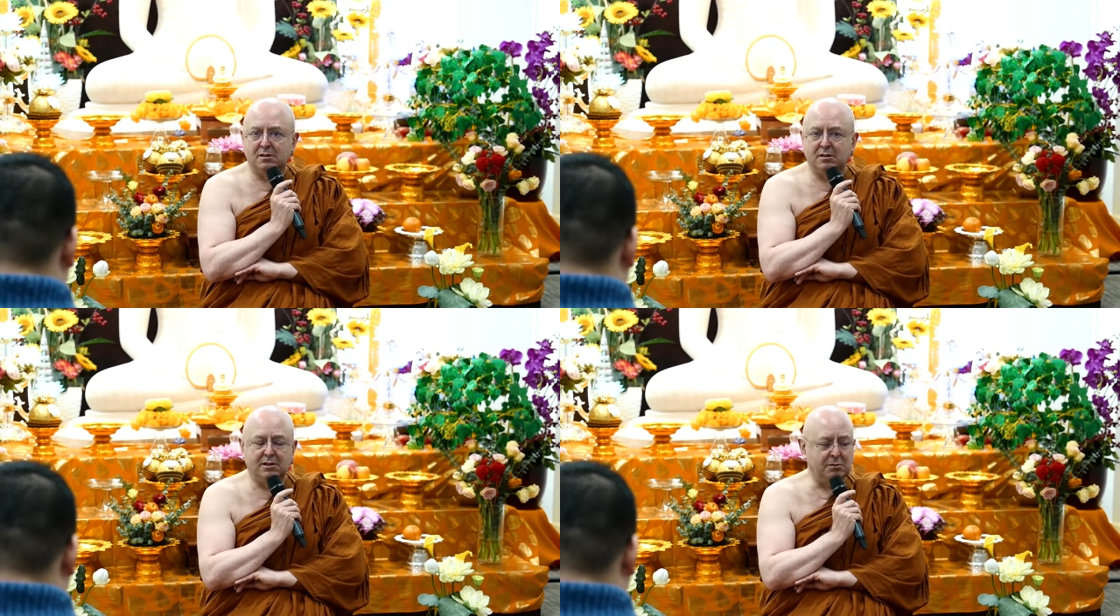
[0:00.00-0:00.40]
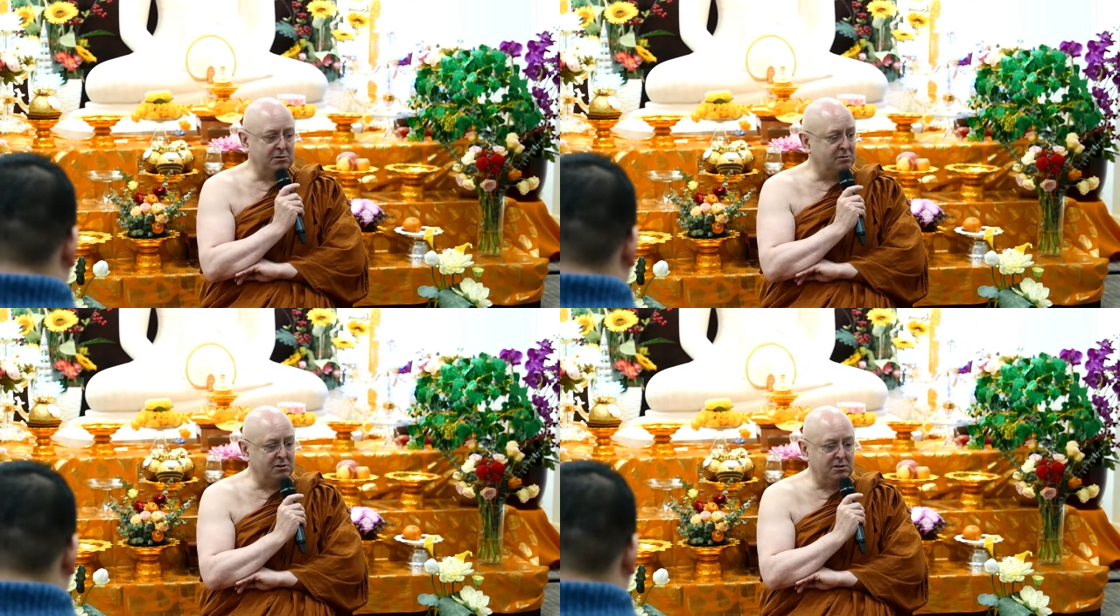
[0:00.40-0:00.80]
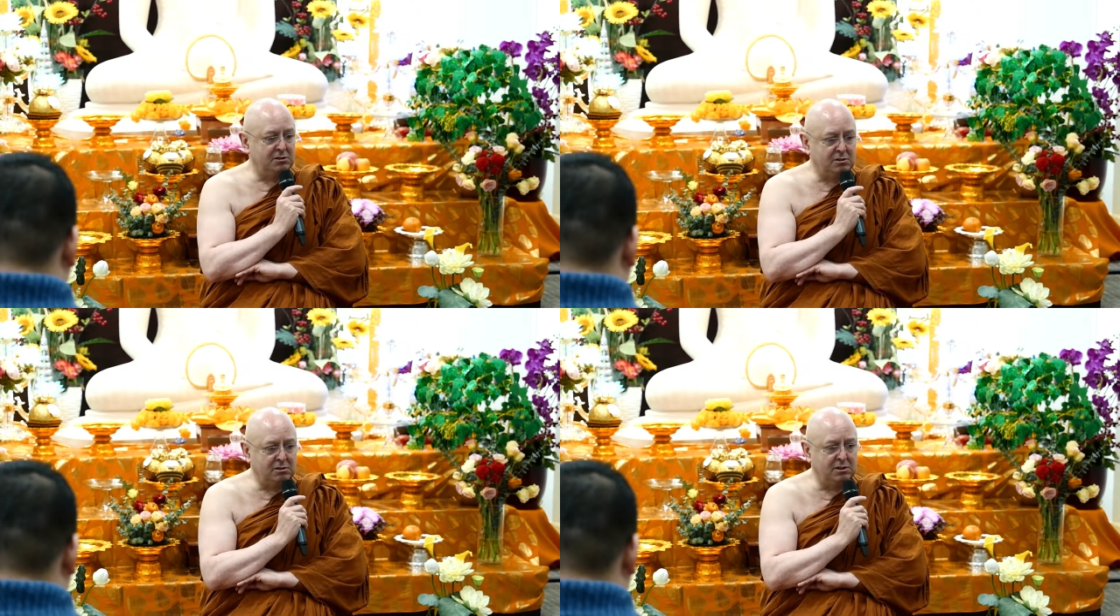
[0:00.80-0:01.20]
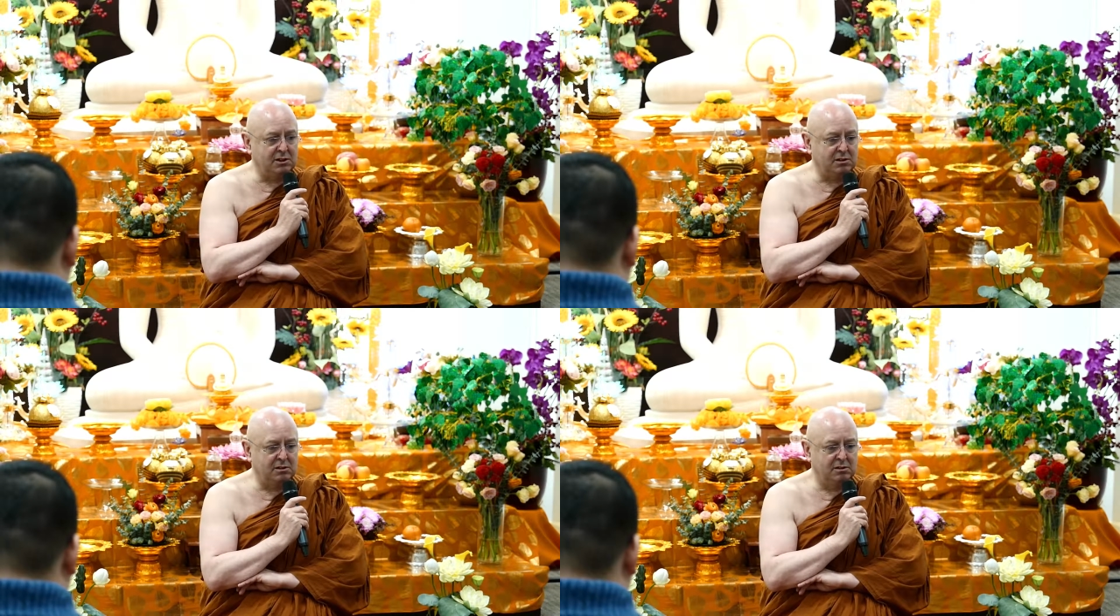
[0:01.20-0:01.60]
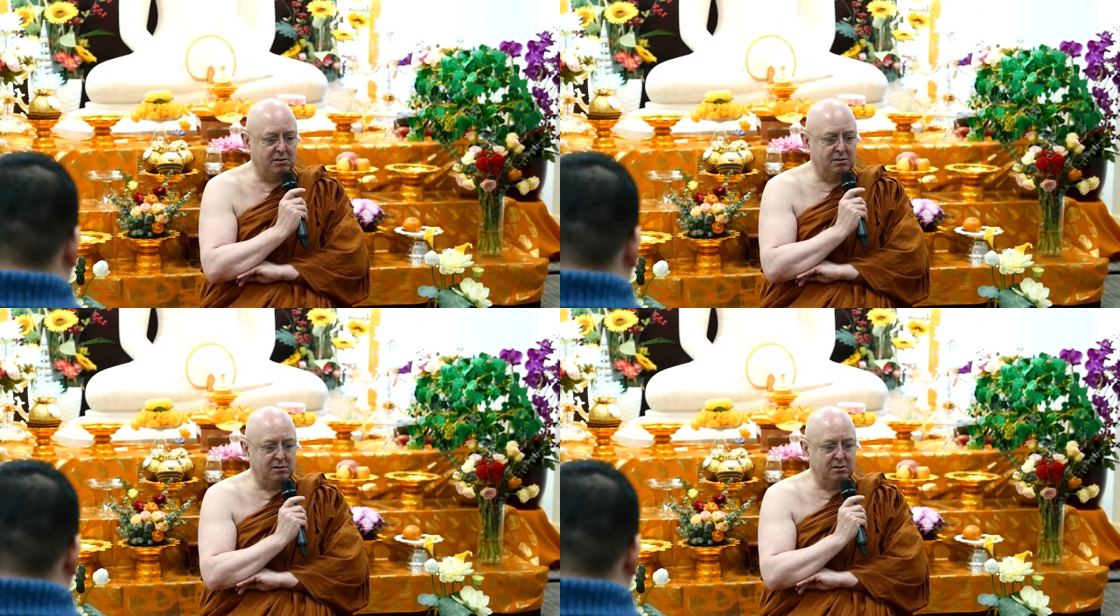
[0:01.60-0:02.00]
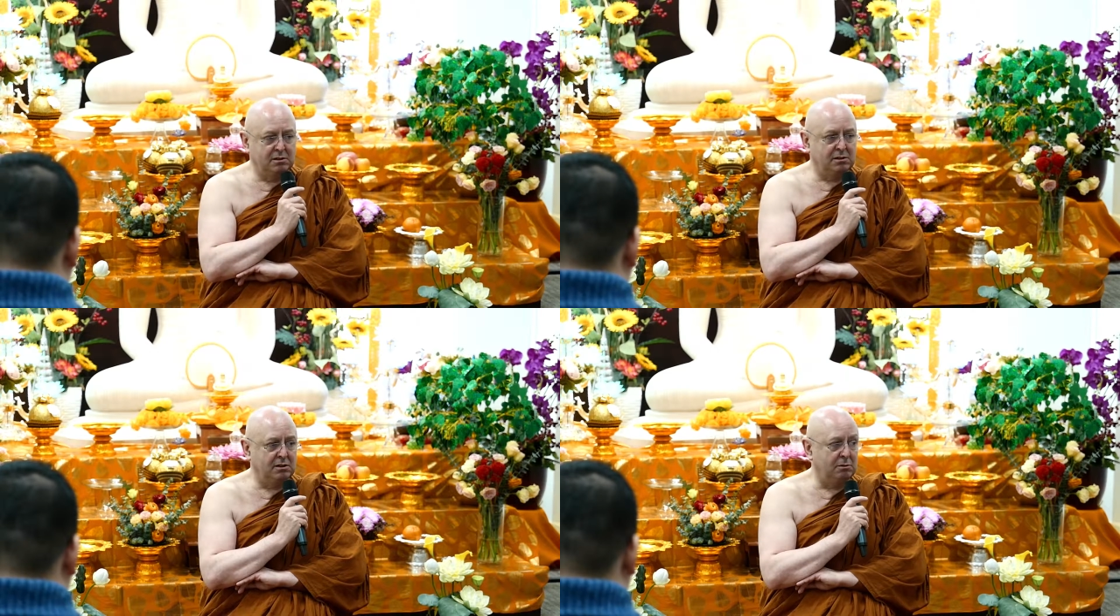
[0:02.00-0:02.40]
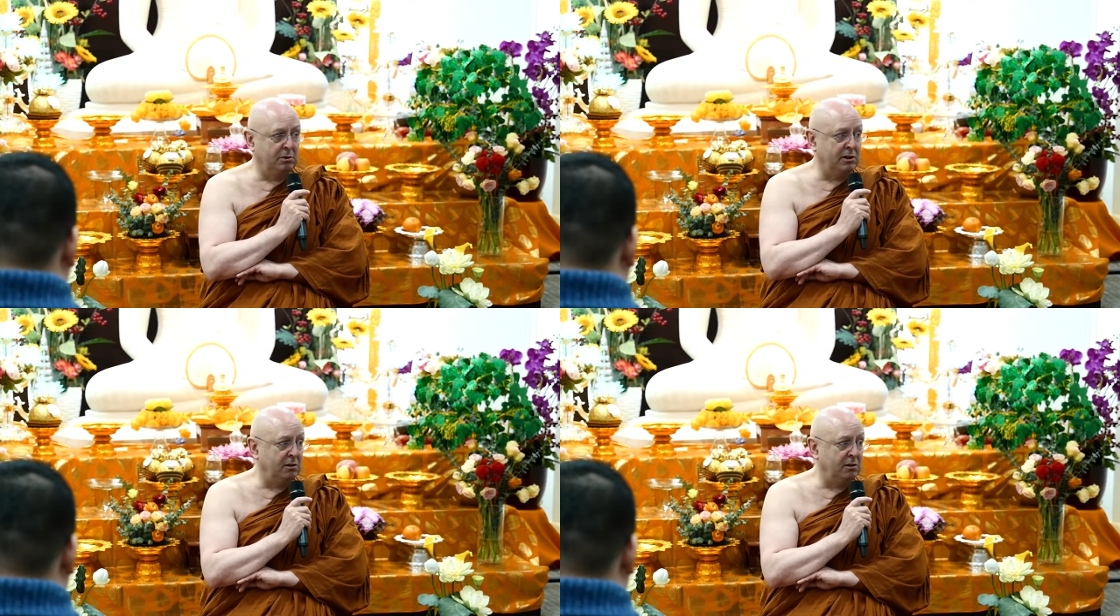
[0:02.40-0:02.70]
And that was really shocking. And when,